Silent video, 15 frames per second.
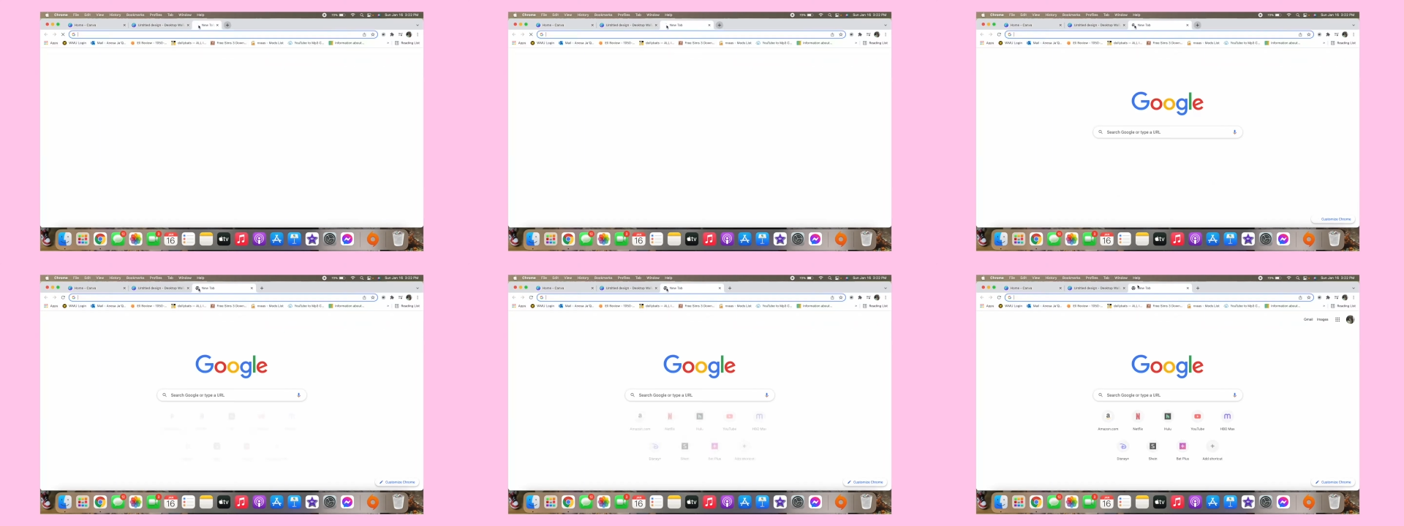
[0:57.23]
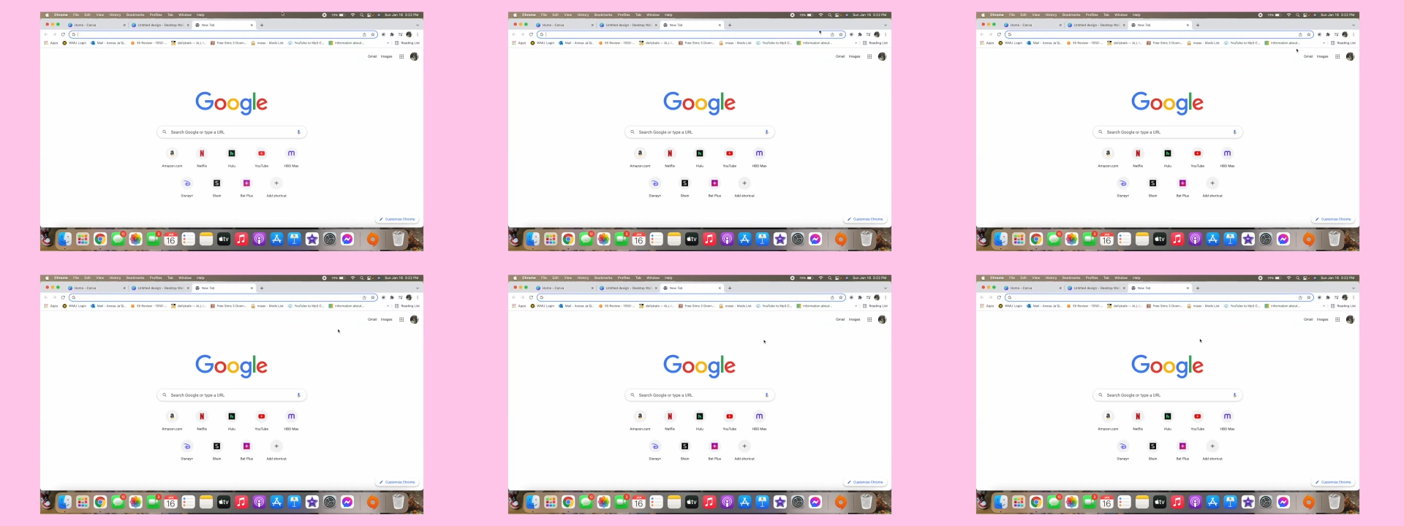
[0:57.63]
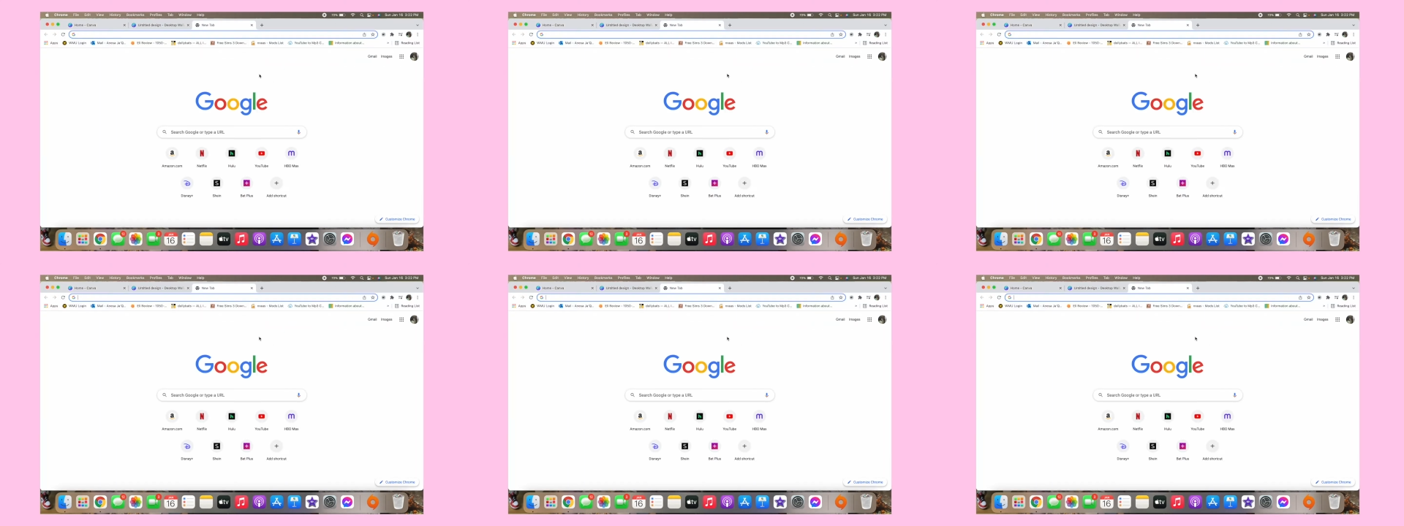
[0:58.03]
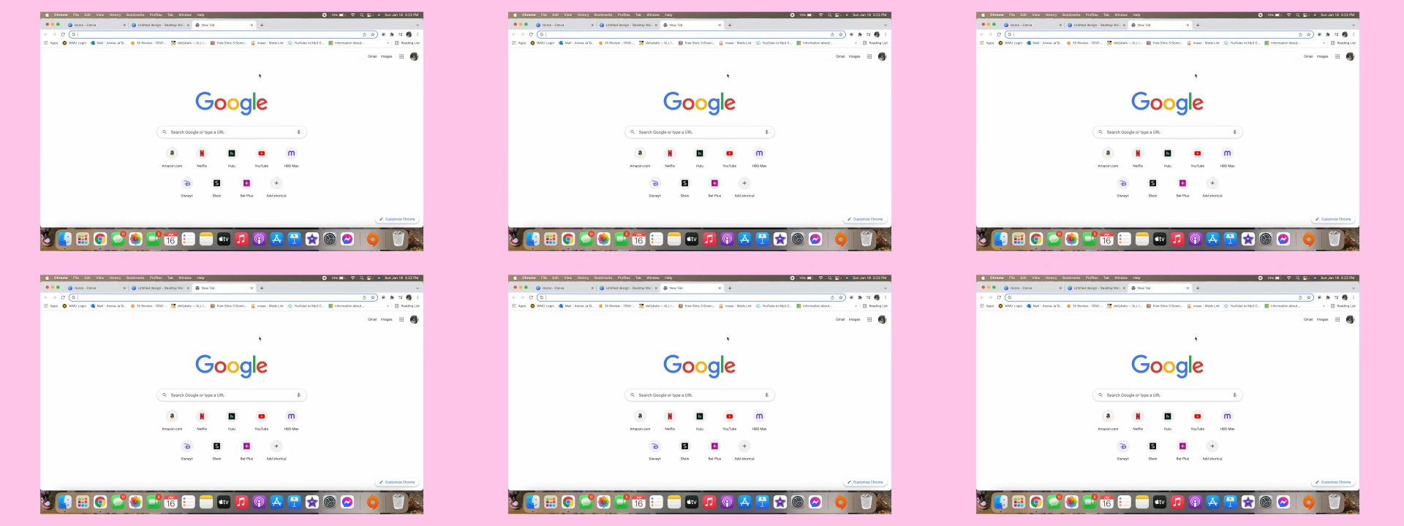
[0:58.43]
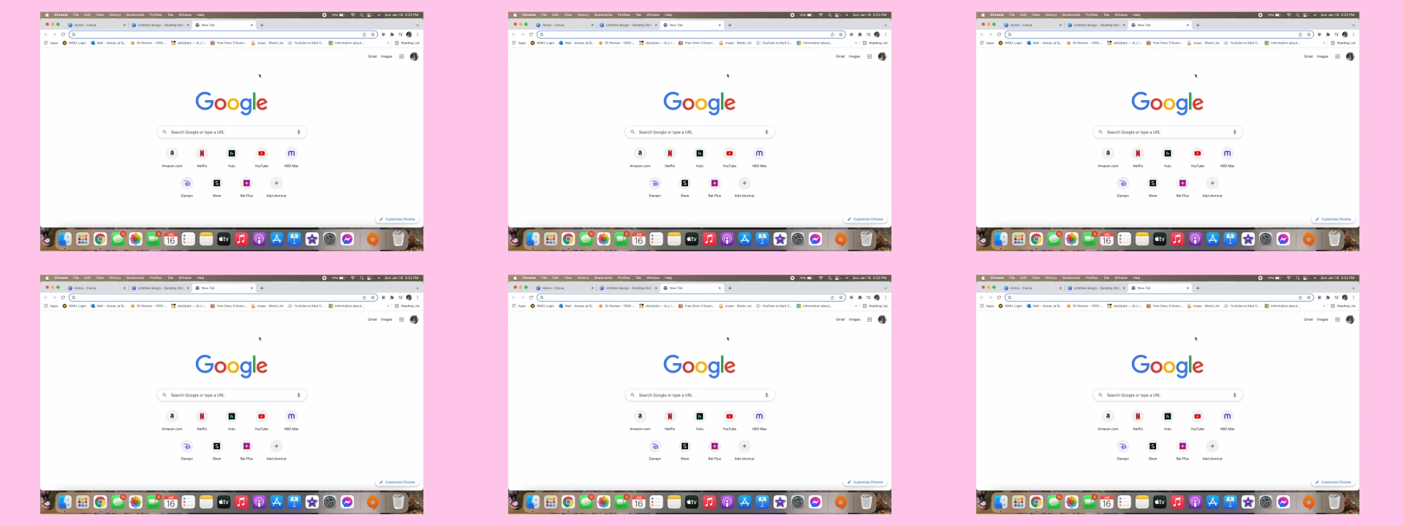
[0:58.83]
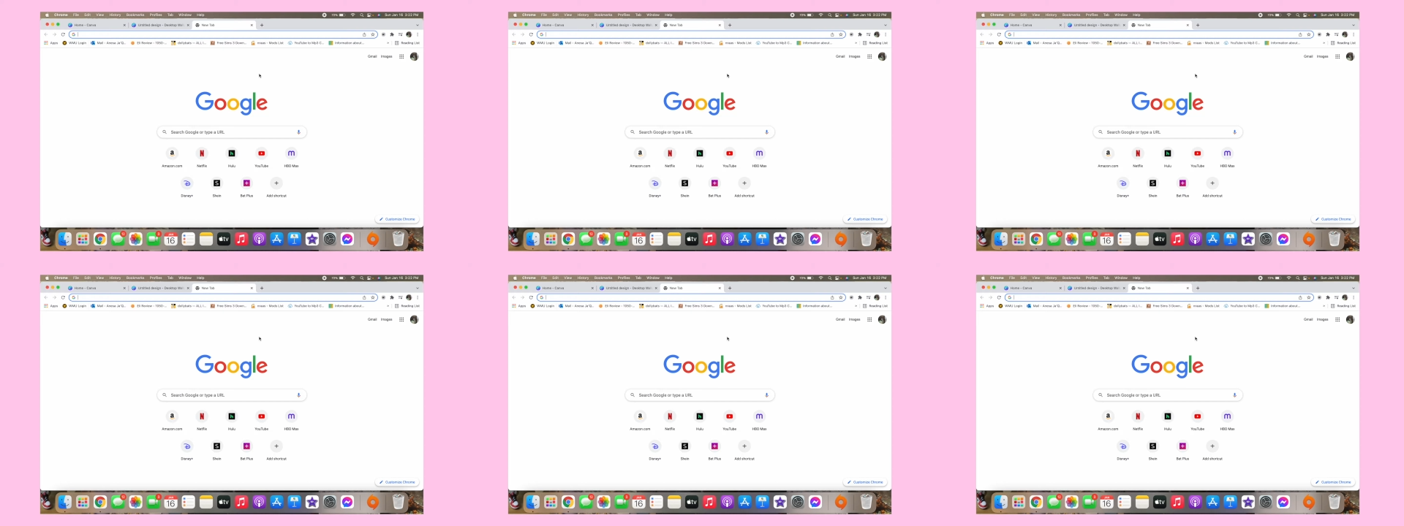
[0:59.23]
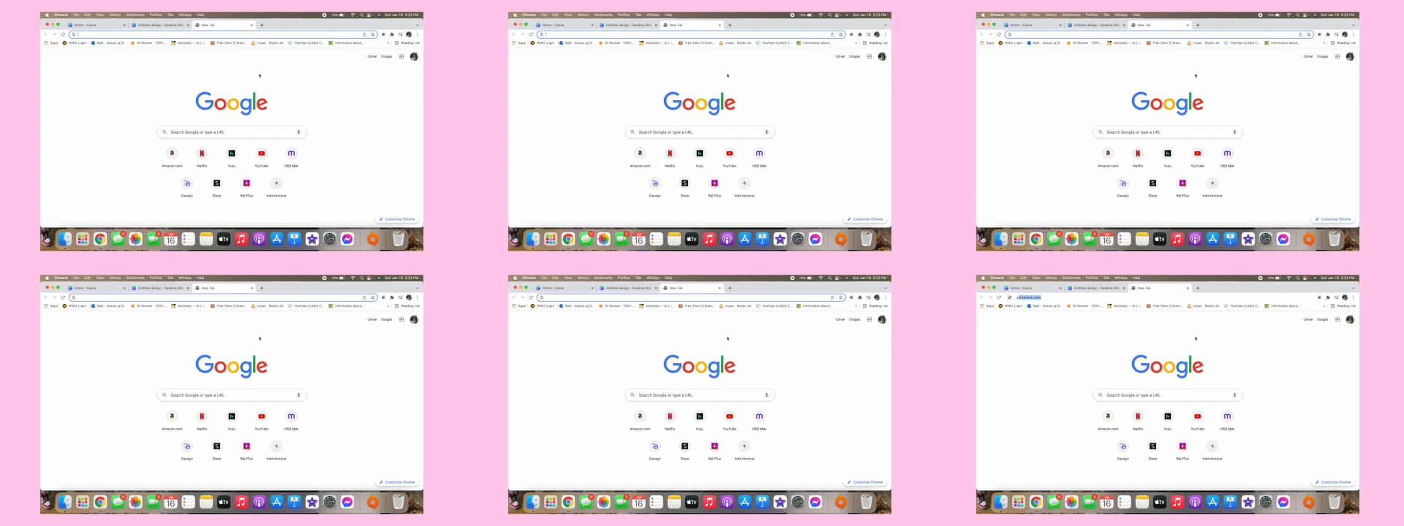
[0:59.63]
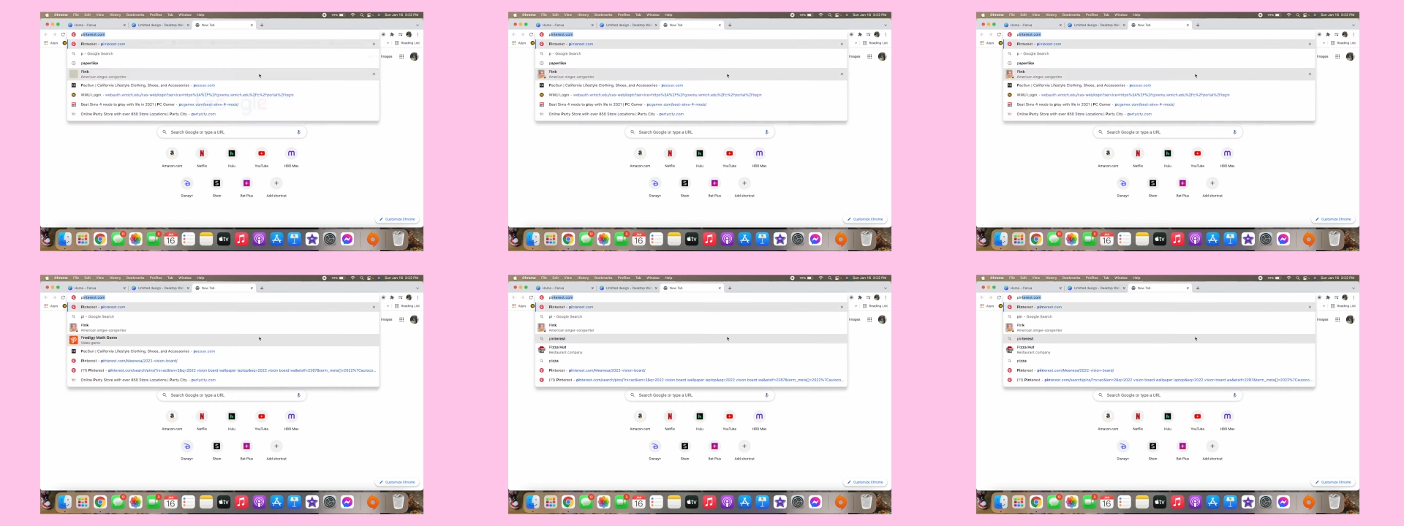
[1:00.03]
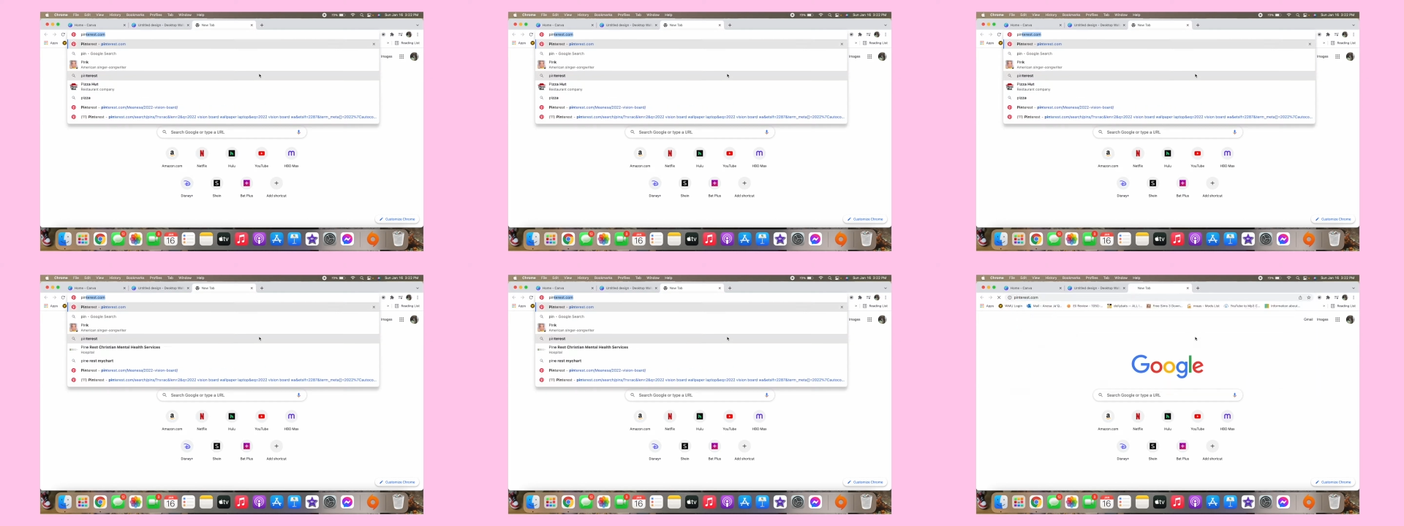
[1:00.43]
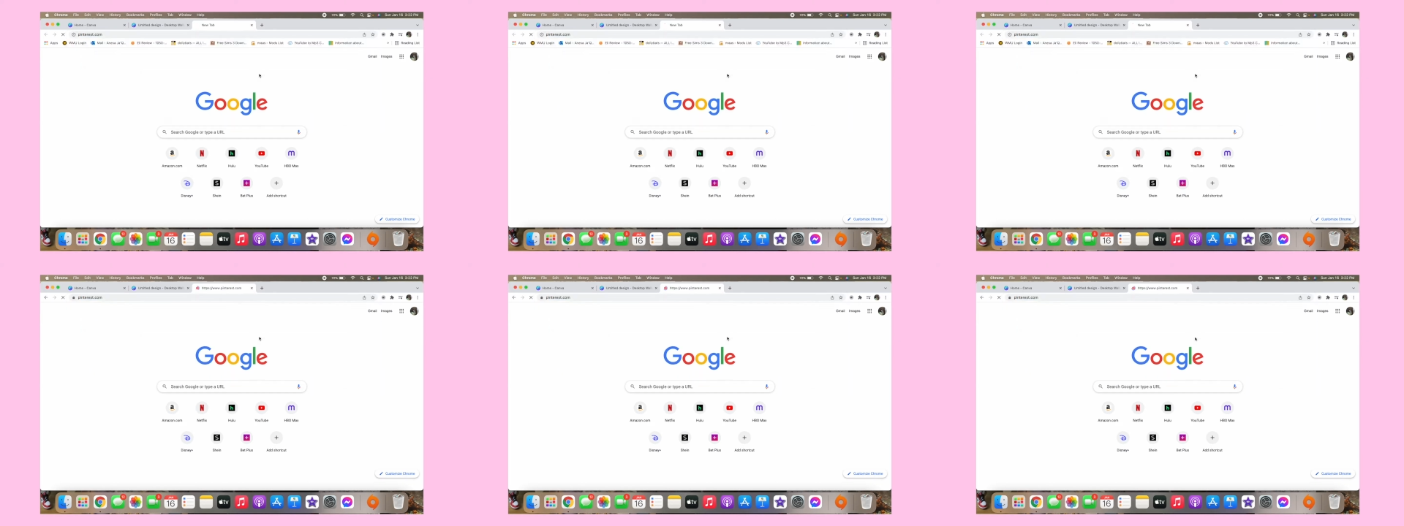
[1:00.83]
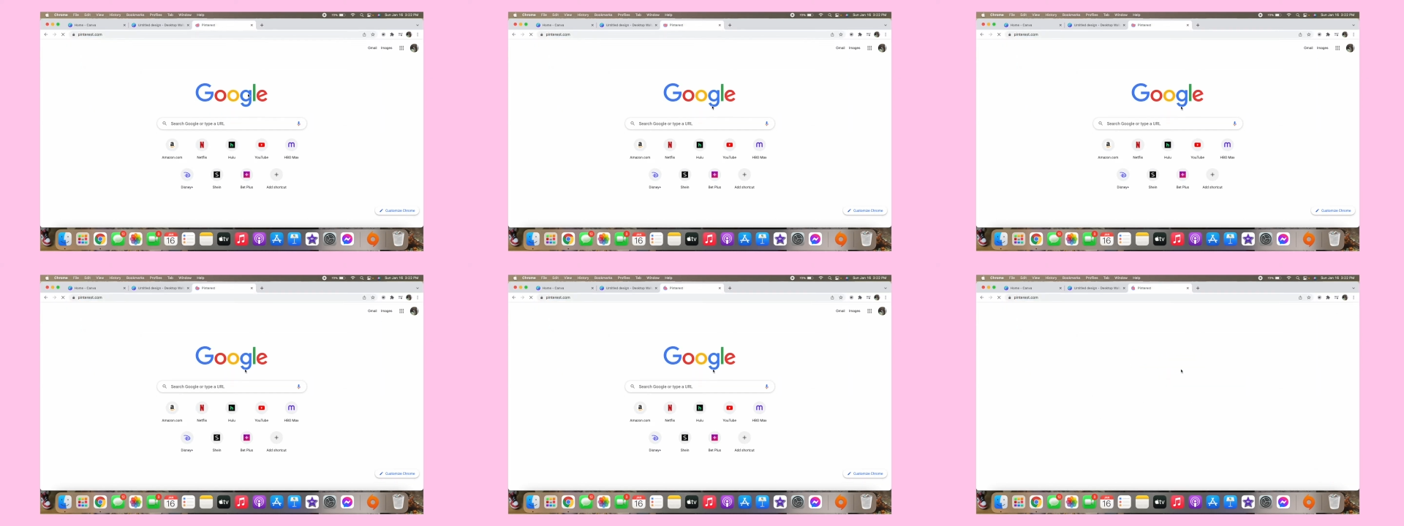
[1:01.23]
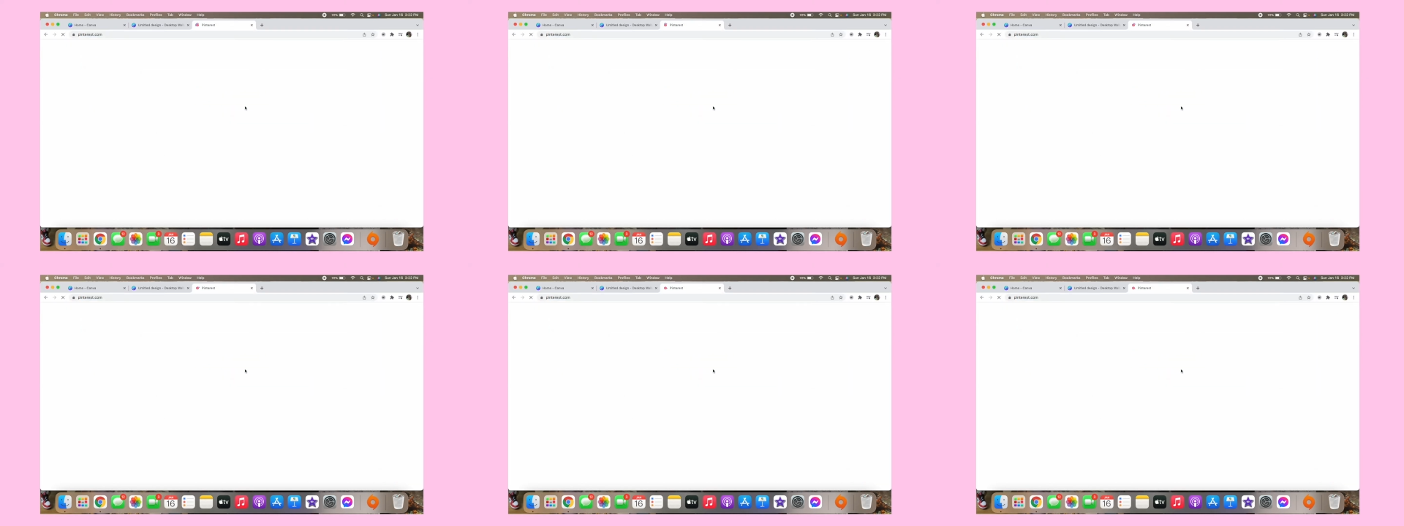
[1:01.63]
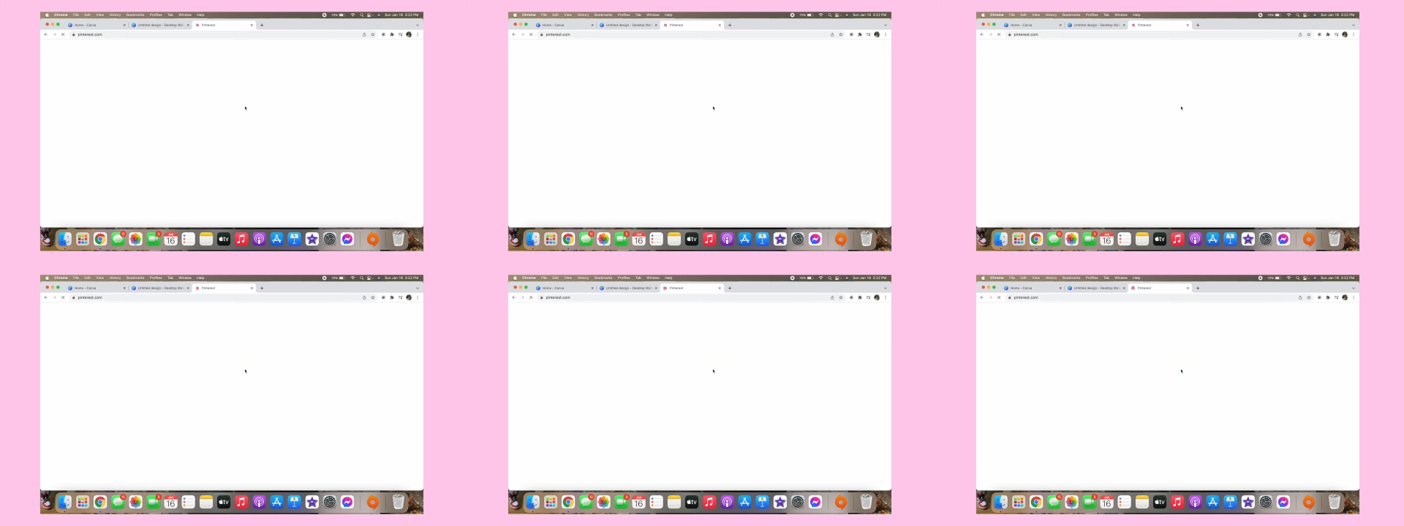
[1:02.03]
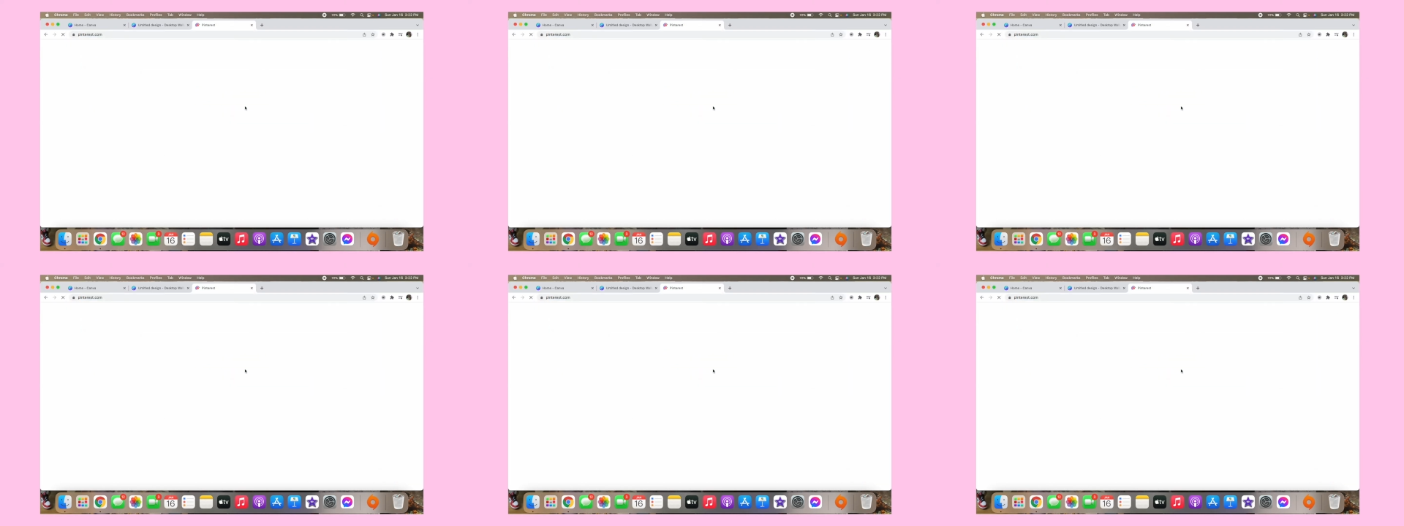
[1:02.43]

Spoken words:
Nobody's mouth can be seen.